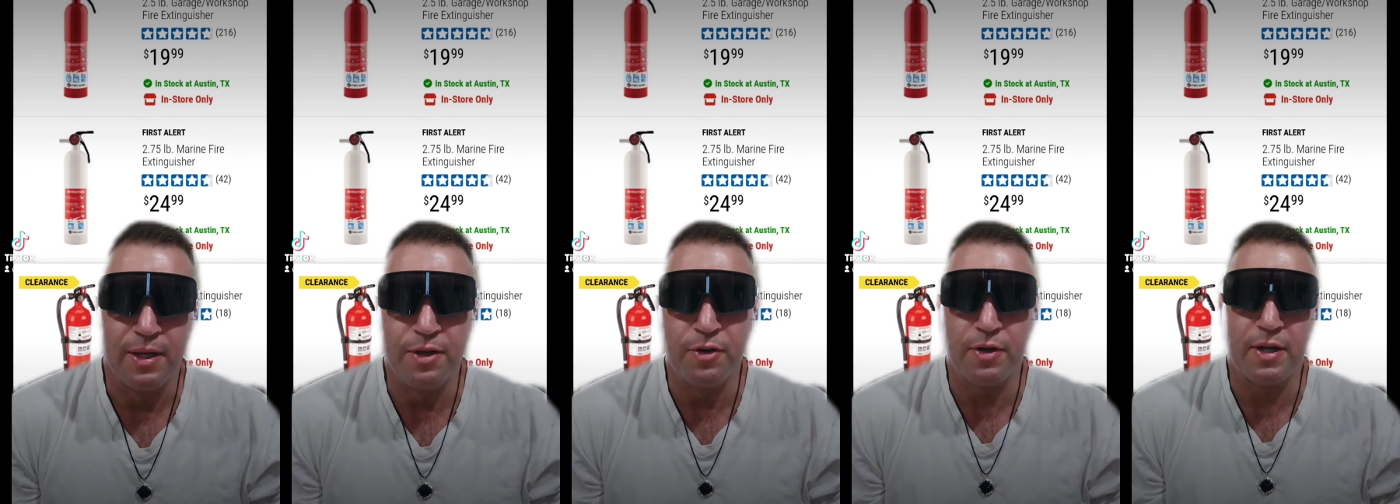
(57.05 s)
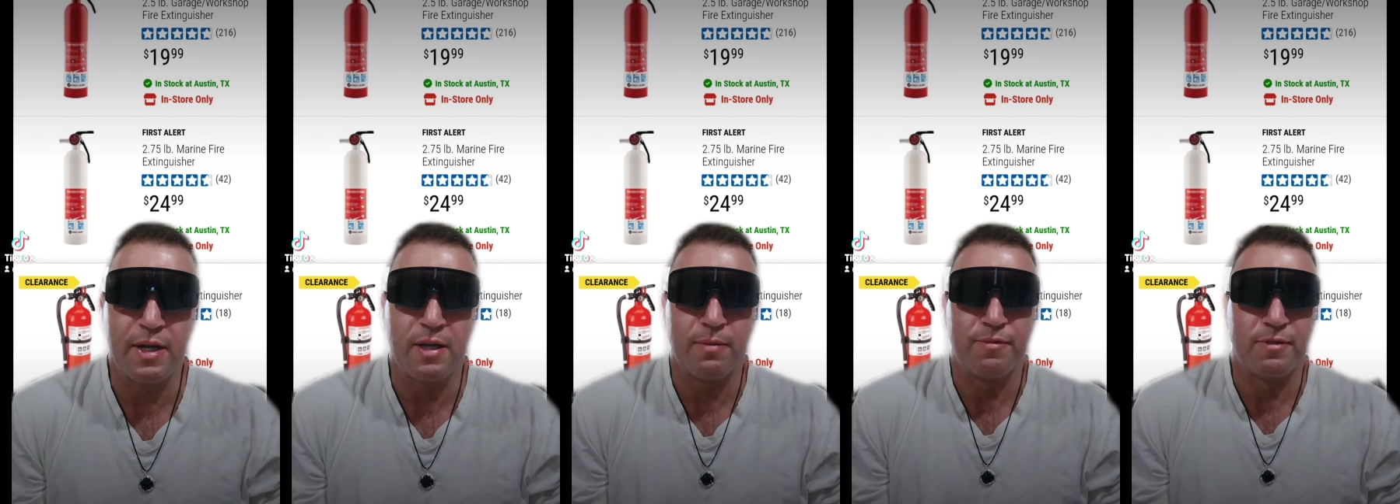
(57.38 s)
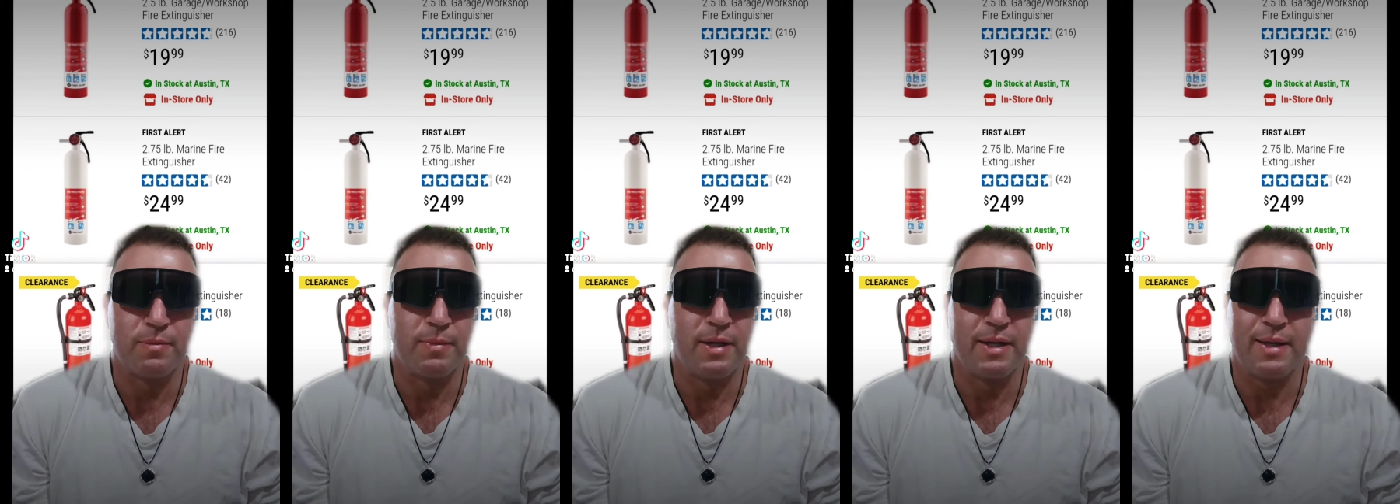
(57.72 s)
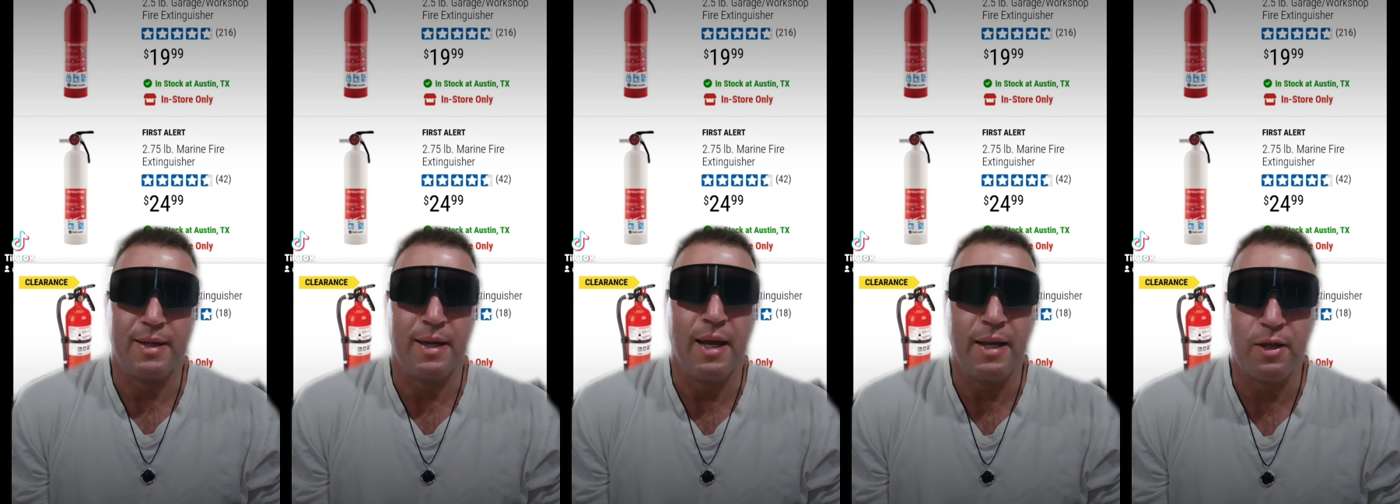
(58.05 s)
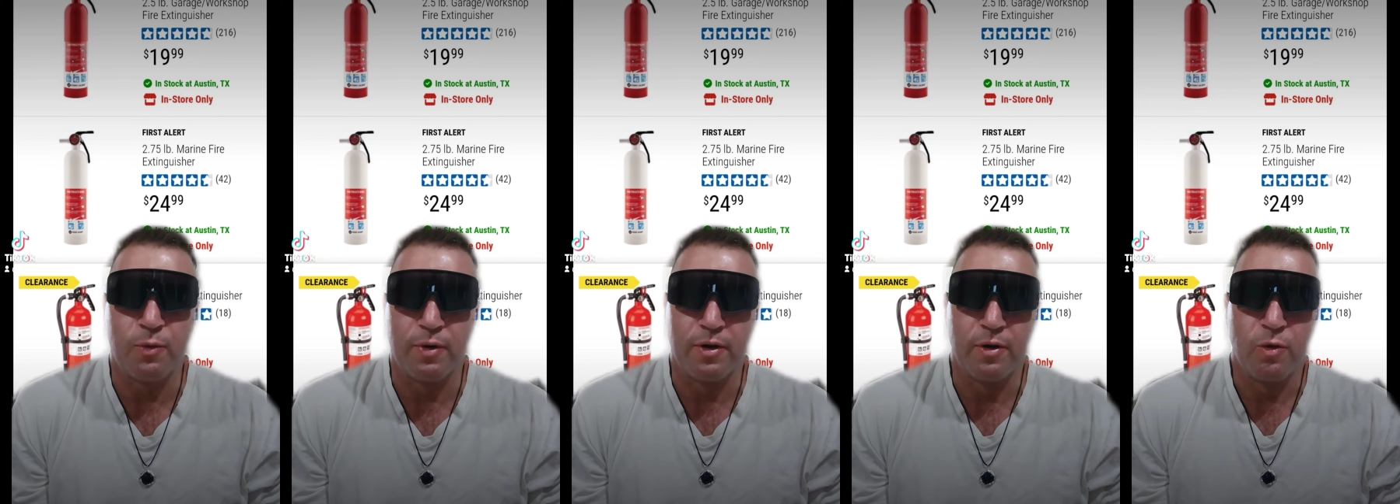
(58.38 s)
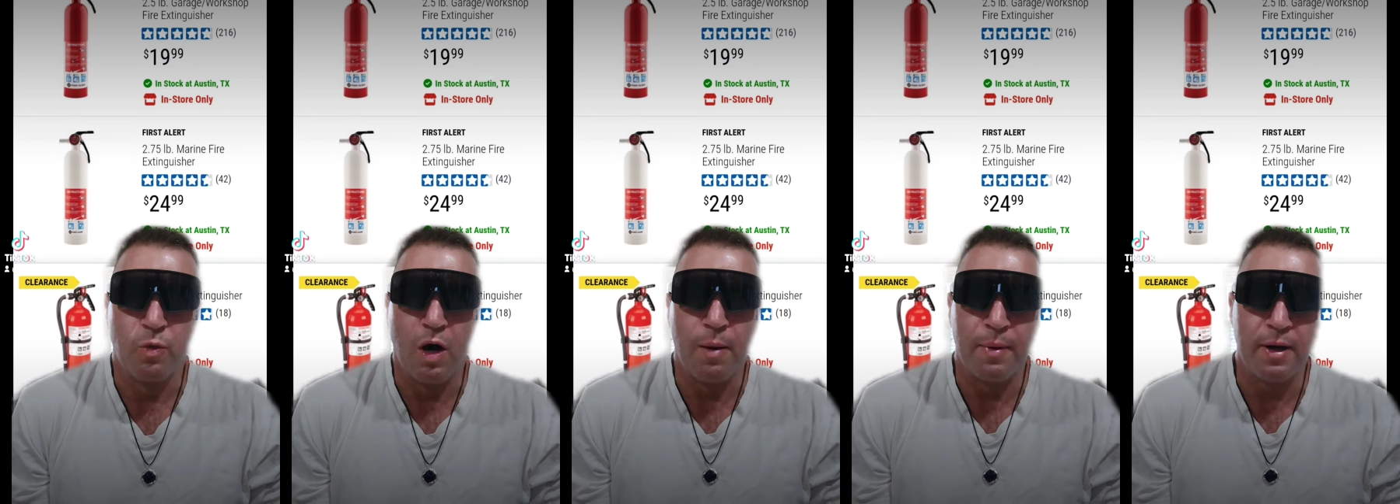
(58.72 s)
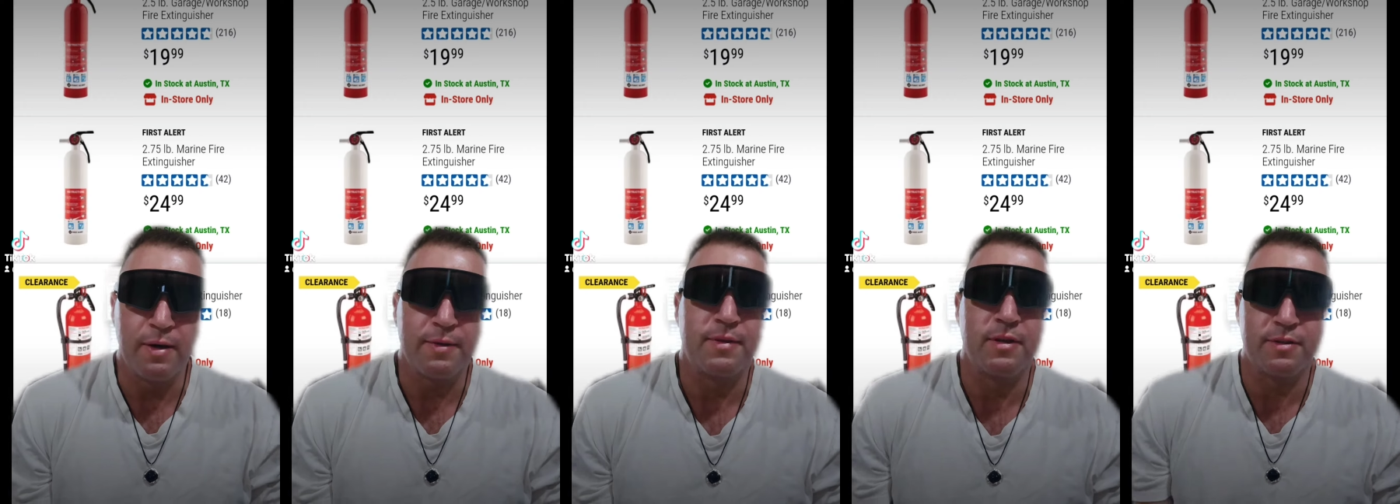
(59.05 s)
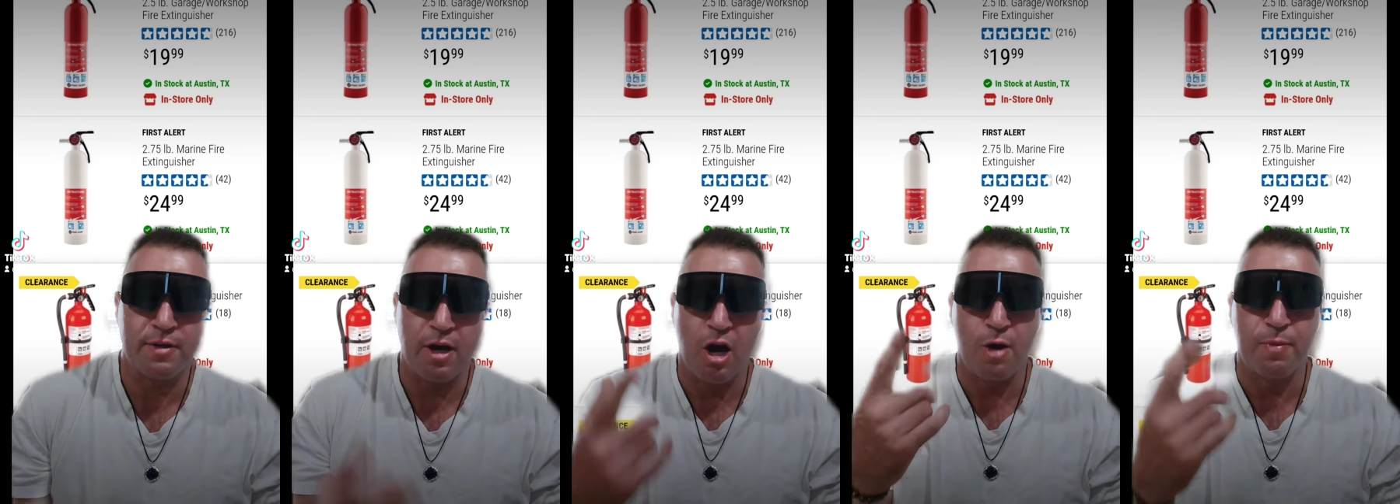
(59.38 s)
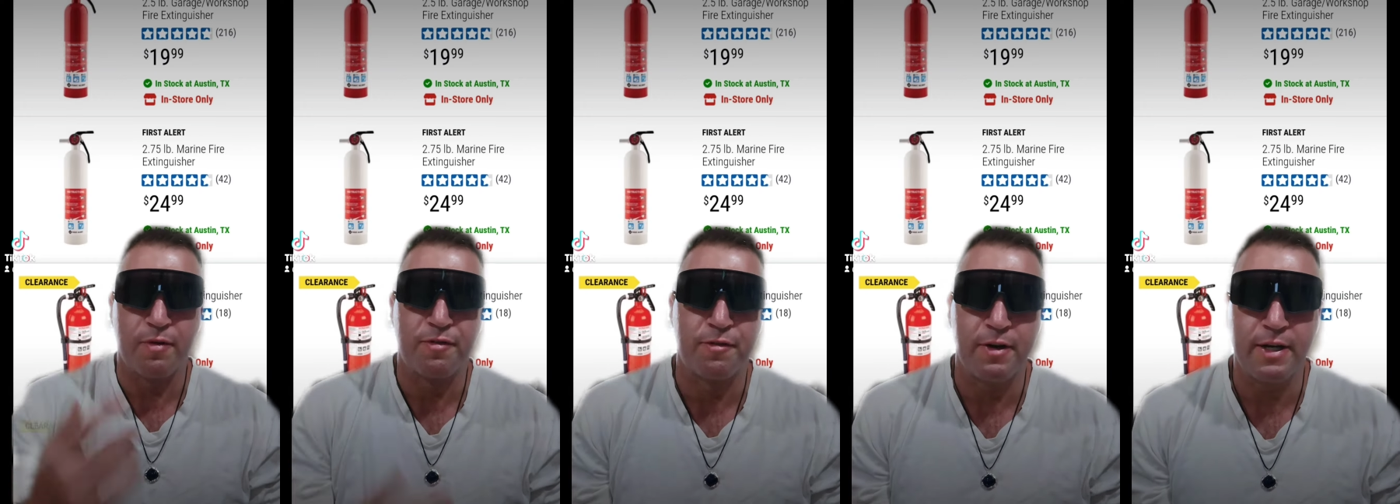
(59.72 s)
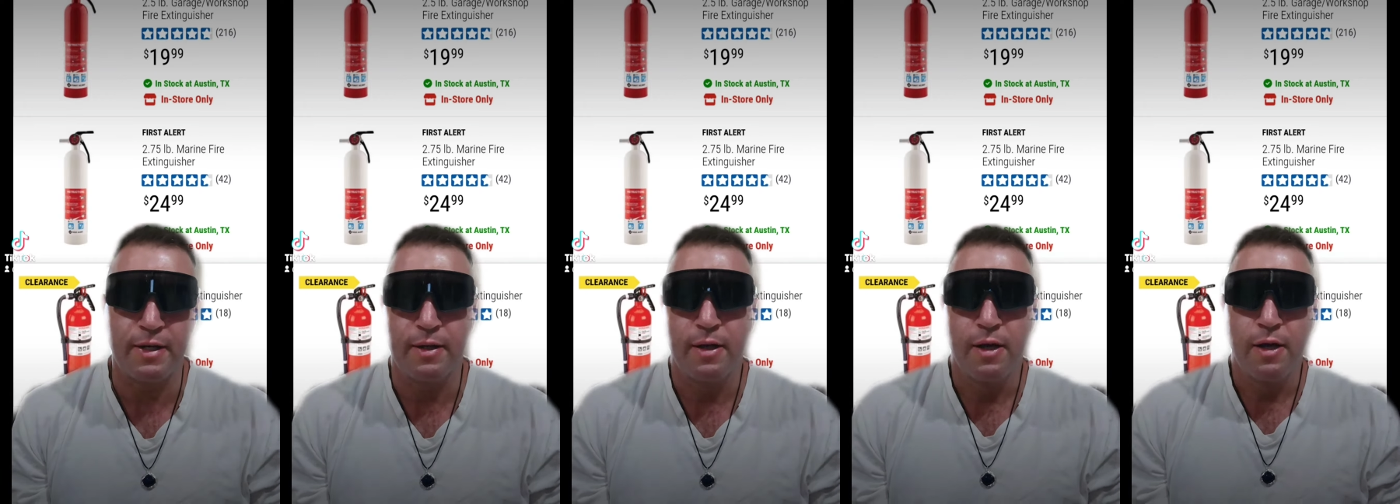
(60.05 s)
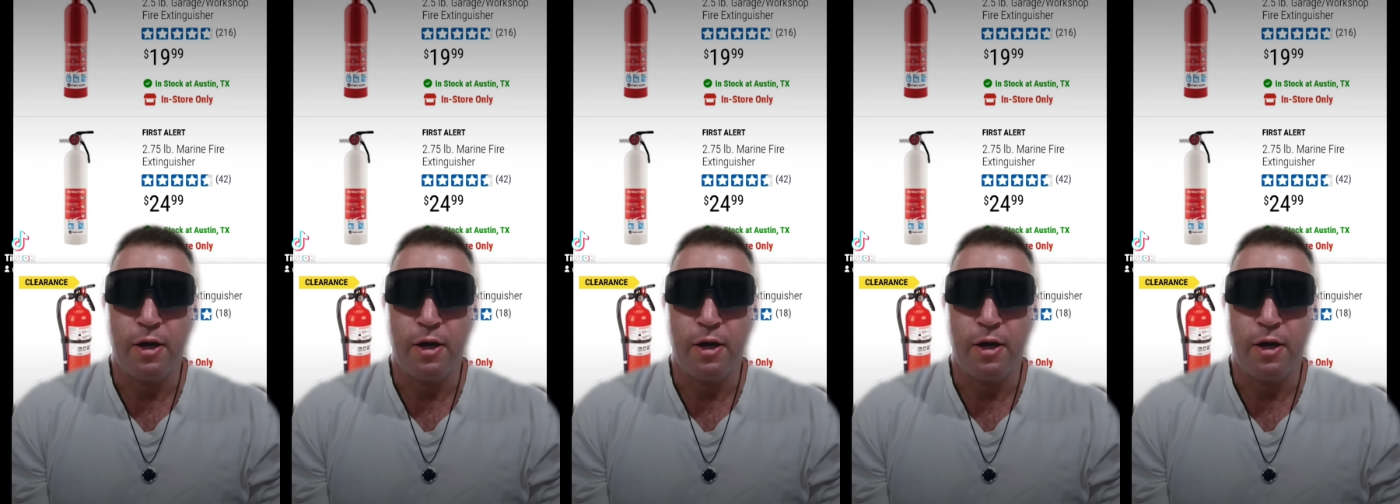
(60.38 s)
and you can get them from anywhere. Walmart, these are Harbor Freight.